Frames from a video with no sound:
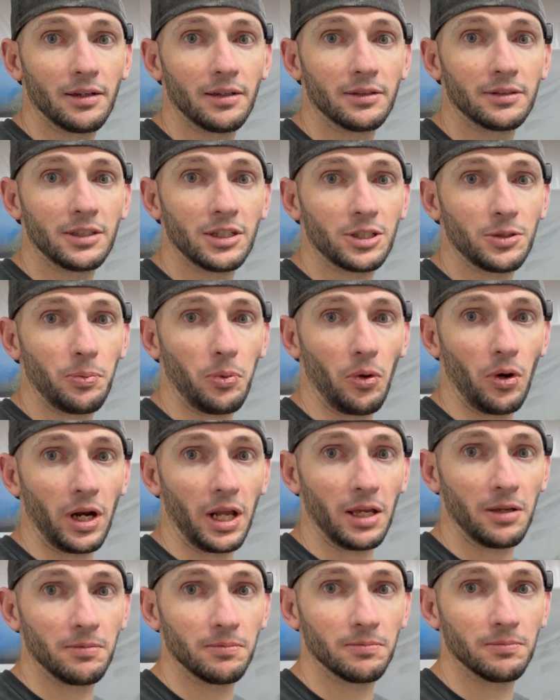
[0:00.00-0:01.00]

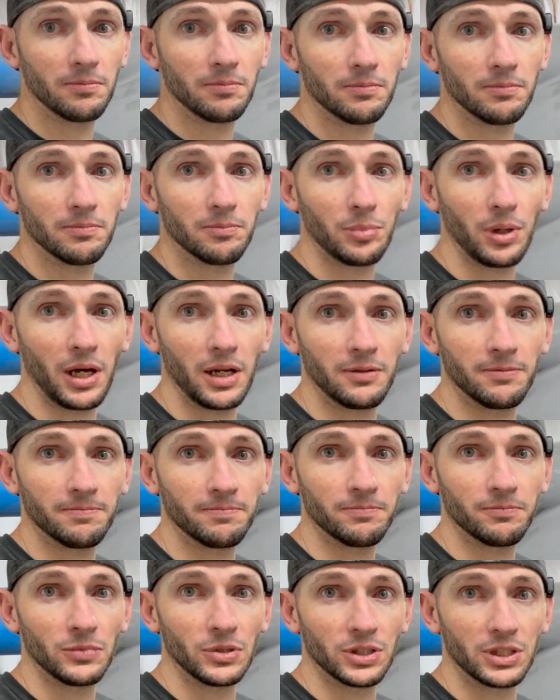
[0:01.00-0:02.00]
disappointing, but
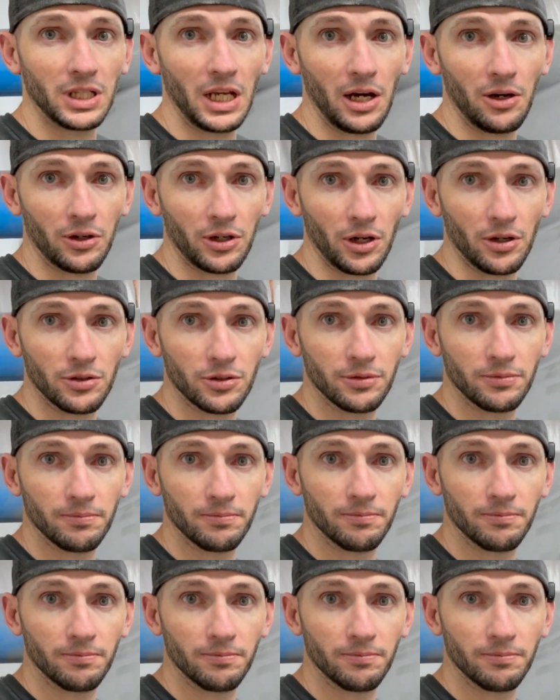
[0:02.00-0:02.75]
we'll see how it goes.